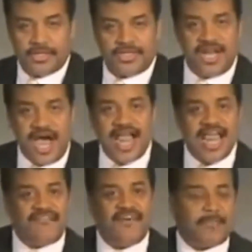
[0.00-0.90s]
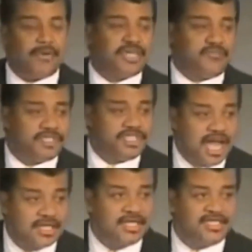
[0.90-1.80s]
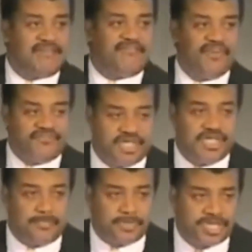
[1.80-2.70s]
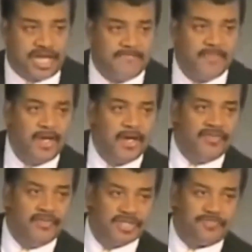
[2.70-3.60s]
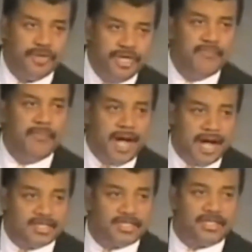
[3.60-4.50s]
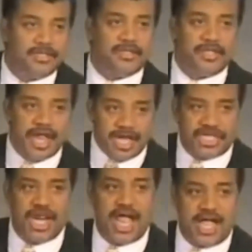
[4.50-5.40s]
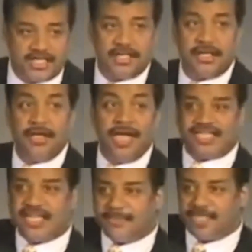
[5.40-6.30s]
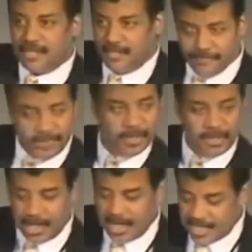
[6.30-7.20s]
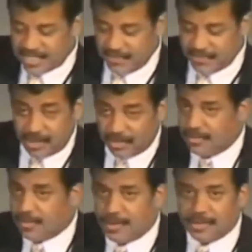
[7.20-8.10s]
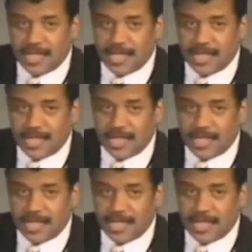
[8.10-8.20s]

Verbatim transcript: so it's not 85% reject, is that 15% of the most brilliant minds the, the nation has accepts it. And that's something